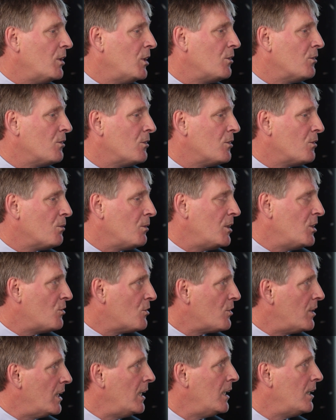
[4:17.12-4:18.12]
do is we
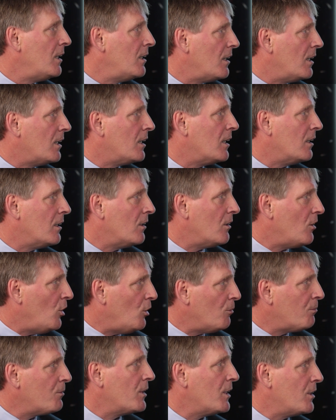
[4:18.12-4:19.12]
train our
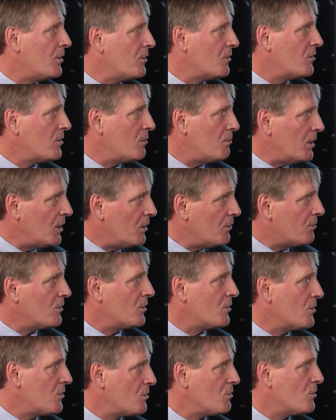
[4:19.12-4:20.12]
operators to be the
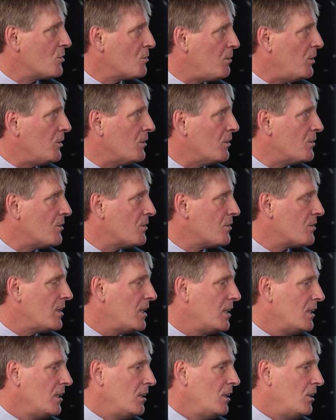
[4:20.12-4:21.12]
first responders.
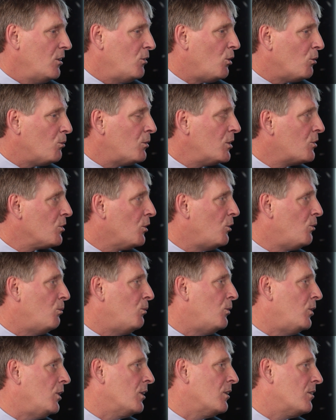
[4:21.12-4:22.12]
What we don't
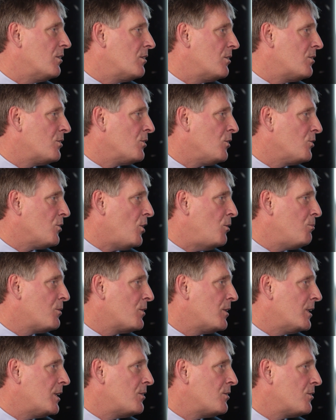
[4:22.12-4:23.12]
want is those
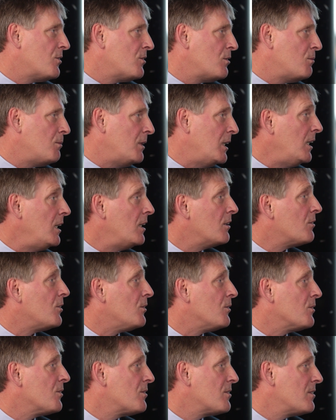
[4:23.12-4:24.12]
operators to be
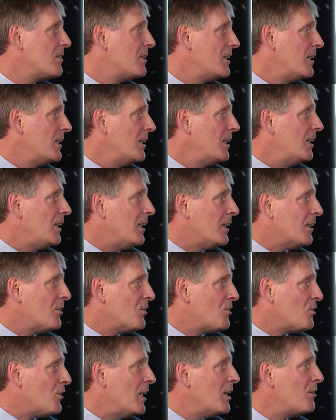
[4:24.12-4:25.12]
heroes and
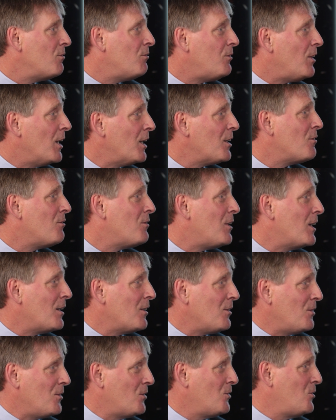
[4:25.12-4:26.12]
try and fight a fire
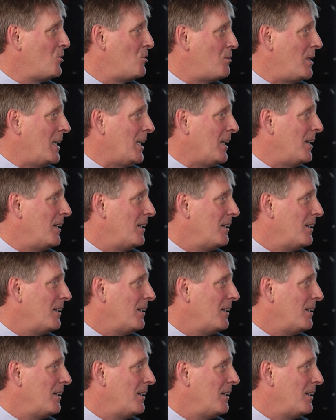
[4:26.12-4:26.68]
that's too big.